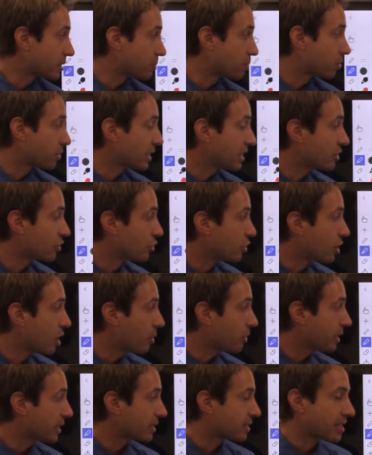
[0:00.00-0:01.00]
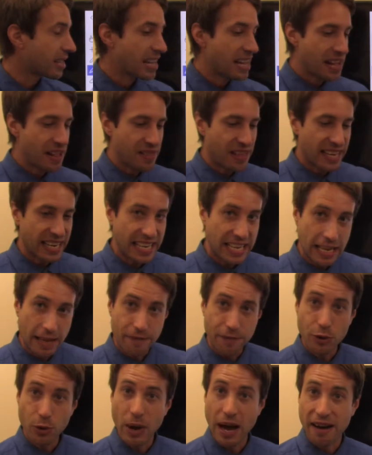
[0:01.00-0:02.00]
please notice that
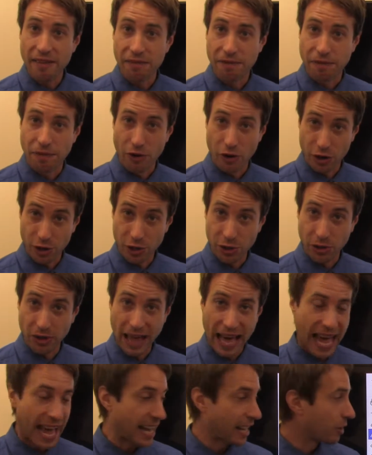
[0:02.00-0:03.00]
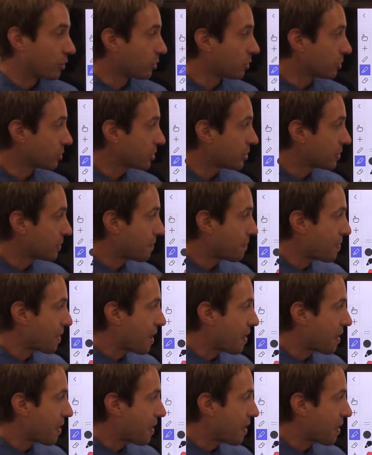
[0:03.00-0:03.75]
if you have vertical angles,